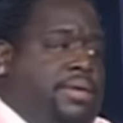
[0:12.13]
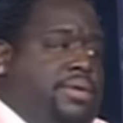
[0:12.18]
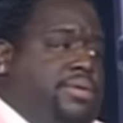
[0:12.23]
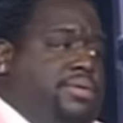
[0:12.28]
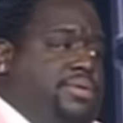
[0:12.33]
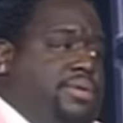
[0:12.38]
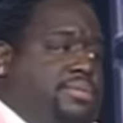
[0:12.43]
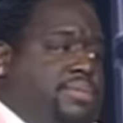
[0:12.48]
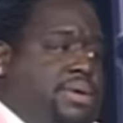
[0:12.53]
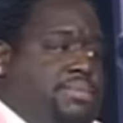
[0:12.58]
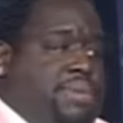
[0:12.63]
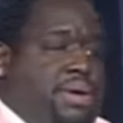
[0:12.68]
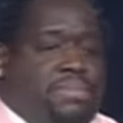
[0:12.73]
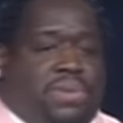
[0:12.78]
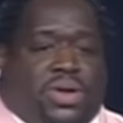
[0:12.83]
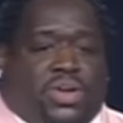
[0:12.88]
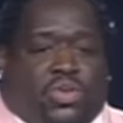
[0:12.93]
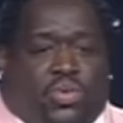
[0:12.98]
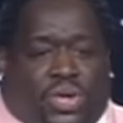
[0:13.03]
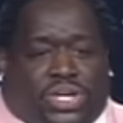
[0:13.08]
You know my
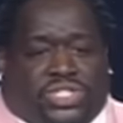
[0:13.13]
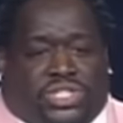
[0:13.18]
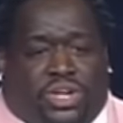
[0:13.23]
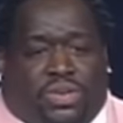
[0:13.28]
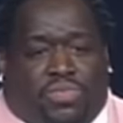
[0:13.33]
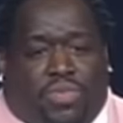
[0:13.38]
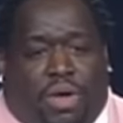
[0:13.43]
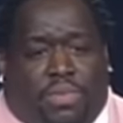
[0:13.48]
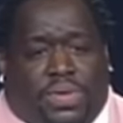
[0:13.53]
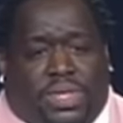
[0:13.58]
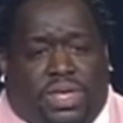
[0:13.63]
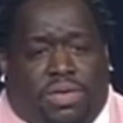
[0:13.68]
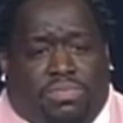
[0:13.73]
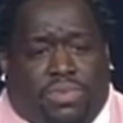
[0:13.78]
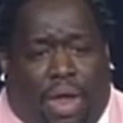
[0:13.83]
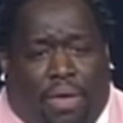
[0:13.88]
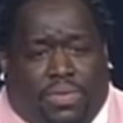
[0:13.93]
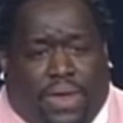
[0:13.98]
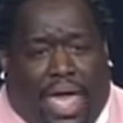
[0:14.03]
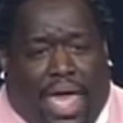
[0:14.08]
mama a Christian woman. You
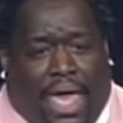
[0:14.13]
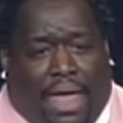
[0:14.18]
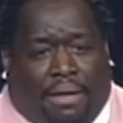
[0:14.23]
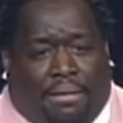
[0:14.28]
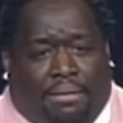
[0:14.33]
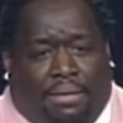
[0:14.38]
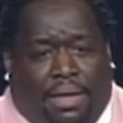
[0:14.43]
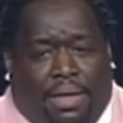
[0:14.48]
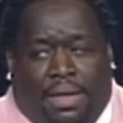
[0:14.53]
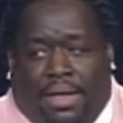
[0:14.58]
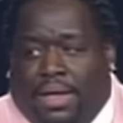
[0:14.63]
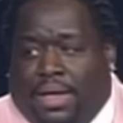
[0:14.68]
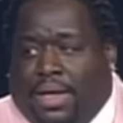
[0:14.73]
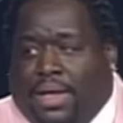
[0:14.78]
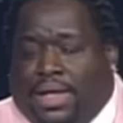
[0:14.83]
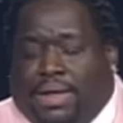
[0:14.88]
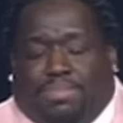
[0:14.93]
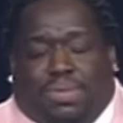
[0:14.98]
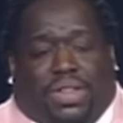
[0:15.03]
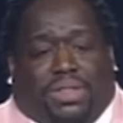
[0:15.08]
know that.
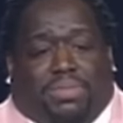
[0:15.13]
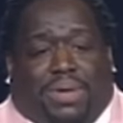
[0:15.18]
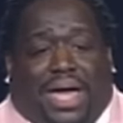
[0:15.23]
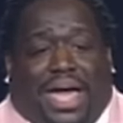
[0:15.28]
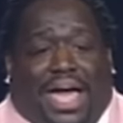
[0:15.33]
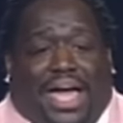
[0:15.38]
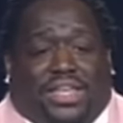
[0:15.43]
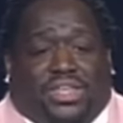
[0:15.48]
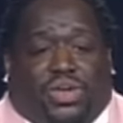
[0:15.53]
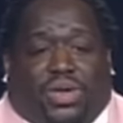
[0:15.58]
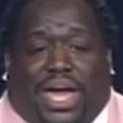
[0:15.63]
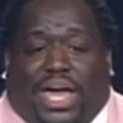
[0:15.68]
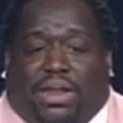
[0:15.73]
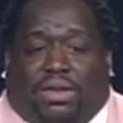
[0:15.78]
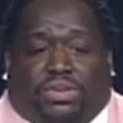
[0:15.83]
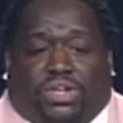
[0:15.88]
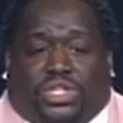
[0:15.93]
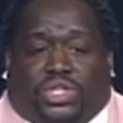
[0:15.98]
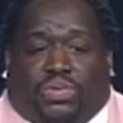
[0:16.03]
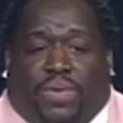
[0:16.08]
Brother behind you got
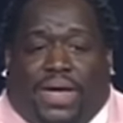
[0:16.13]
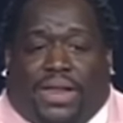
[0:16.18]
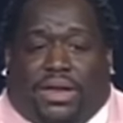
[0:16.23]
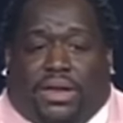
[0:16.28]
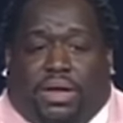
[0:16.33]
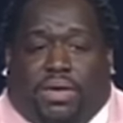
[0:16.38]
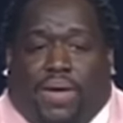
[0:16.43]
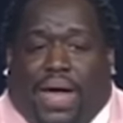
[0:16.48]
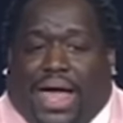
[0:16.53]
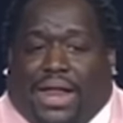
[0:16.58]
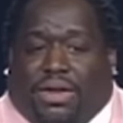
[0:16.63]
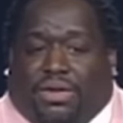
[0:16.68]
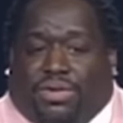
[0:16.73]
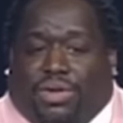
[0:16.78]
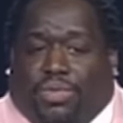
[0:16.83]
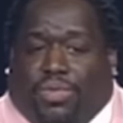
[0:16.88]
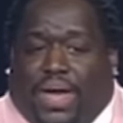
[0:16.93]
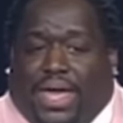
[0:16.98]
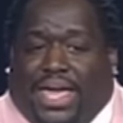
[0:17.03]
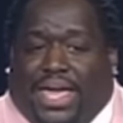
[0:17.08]
on a sweater, though. I don't
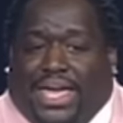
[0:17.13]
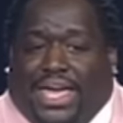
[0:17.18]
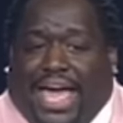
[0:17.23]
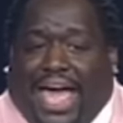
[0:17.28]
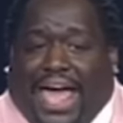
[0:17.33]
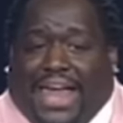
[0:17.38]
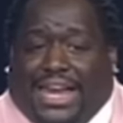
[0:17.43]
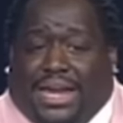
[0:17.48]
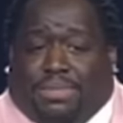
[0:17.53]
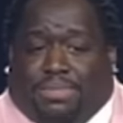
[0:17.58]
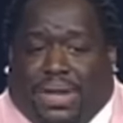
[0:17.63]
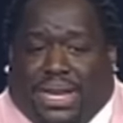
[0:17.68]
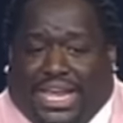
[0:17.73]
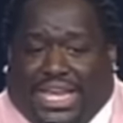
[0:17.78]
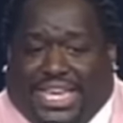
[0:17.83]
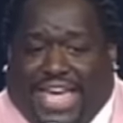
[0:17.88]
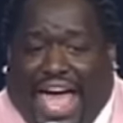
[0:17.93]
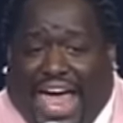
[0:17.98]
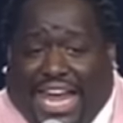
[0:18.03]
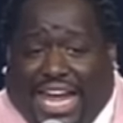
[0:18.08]
know where he got it, but he
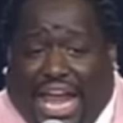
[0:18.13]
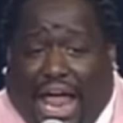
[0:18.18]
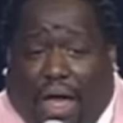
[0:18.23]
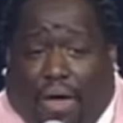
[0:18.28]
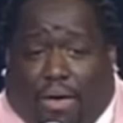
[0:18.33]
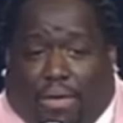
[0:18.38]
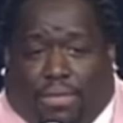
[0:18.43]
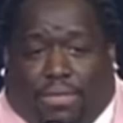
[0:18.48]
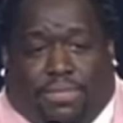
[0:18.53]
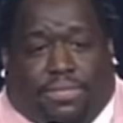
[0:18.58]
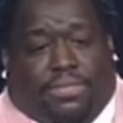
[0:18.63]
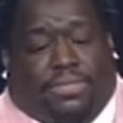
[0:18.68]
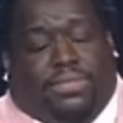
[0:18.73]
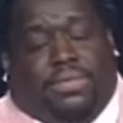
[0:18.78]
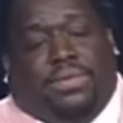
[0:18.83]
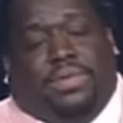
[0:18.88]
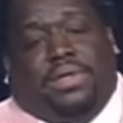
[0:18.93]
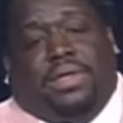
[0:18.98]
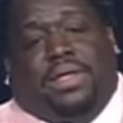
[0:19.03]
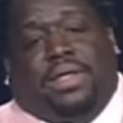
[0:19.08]
got it on.
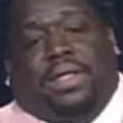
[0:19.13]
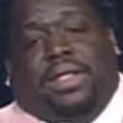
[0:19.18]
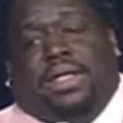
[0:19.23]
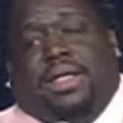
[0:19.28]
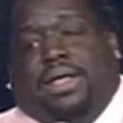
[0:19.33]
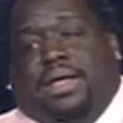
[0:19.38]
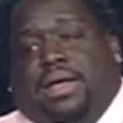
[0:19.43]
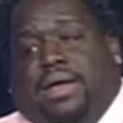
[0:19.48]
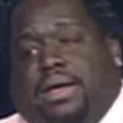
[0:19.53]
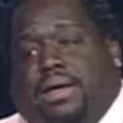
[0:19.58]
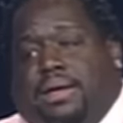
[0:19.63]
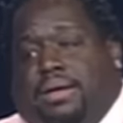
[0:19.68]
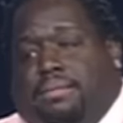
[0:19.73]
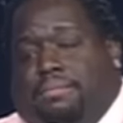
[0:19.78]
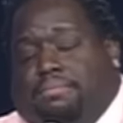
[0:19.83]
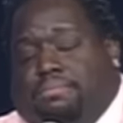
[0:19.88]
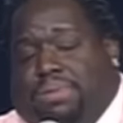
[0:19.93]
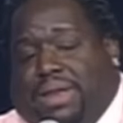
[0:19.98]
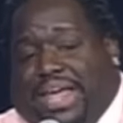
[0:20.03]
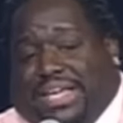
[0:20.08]

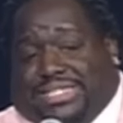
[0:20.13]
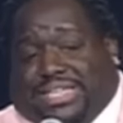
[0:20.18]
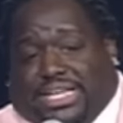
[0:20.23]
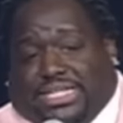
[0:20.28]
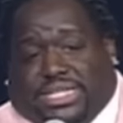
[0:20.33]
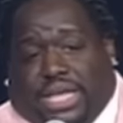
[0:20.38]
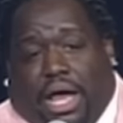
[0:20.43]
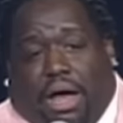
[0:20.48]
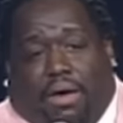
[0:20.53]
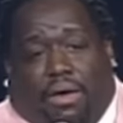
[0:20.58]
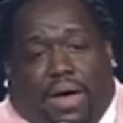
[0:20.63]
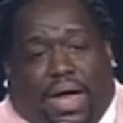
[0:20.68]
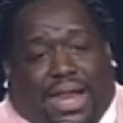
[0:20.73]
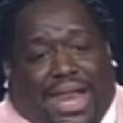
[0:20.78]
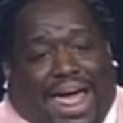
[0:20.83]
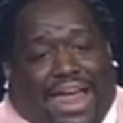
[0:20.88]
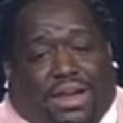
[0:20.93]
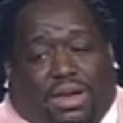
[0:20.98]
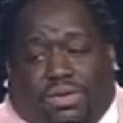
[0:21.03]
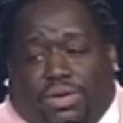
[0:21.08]
Bless his heart.
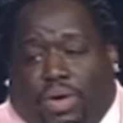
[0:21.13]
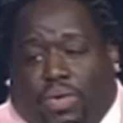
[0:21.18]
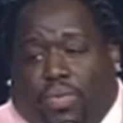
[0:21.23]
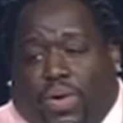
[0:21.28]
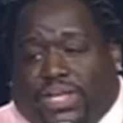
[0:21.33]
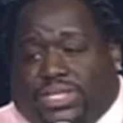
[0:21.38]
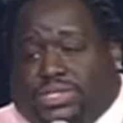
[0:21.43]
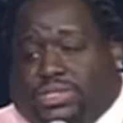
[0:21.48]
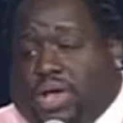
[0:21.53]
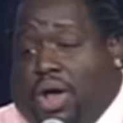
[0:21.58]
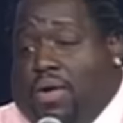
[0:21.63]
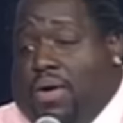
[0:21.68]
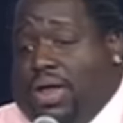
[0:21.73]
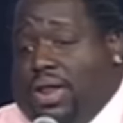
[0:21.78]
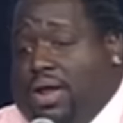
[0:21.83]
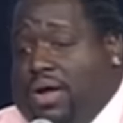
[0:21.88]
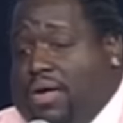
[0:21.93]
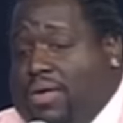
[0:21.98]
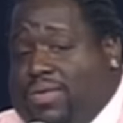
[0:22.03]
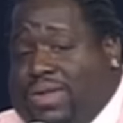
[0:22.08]
I don't know what's
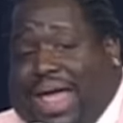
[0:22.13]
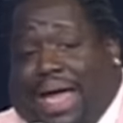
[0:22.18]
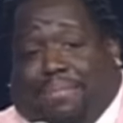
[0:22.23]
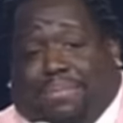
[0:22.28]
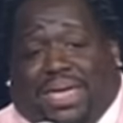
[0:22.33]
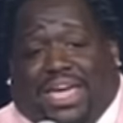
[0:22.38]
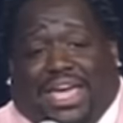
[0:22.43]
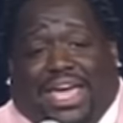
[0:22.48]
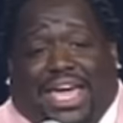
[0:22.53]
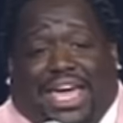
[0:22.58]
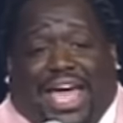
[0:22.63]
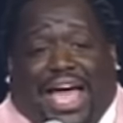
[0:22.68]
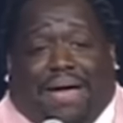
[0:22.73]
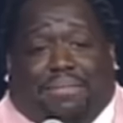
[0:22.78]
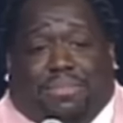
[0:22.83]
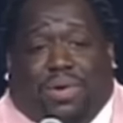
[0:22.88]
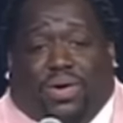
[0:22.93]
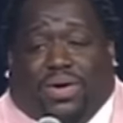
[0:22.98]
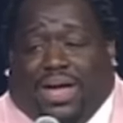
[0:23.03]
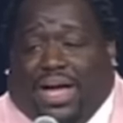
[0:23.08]
going on. I mean, he got
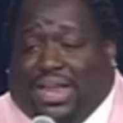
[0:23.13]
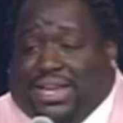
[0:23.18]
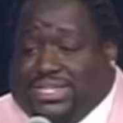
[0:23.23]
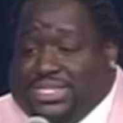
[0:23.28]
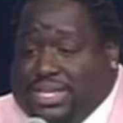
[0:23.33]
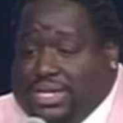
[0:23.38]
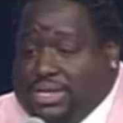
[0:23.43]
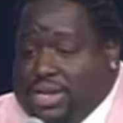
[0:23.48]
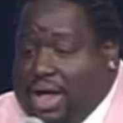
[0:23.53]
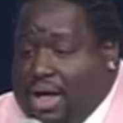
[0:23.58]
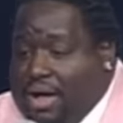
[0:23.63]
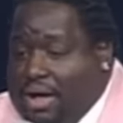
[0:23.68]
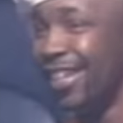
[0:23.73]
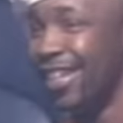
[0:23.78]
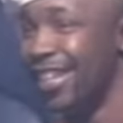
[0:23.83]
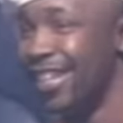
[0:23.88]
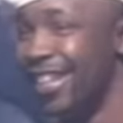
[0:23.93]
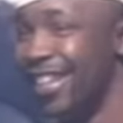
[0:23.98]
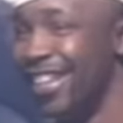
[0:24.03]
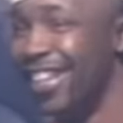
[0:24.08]
more colors.
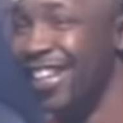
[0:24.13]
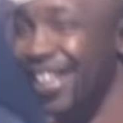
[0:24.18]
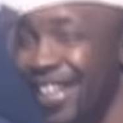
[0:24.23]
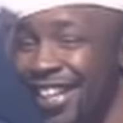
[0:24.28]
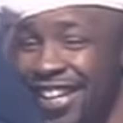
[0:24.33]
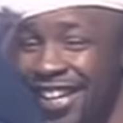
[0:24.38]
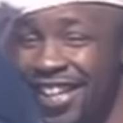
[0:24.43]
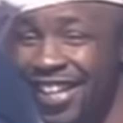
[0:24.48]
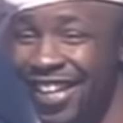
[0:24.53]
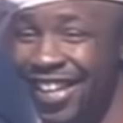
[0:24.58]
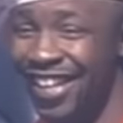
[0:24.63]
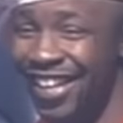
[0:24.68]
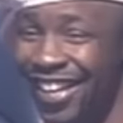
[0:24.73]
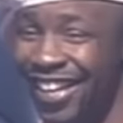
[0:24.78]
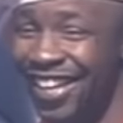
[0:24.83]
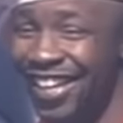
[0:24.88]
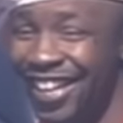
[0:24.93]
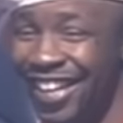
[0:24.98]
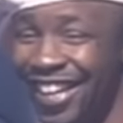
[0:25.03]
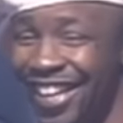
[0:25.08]
No, you got him beat,
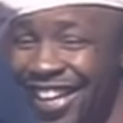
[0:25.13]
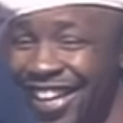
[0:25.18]
player.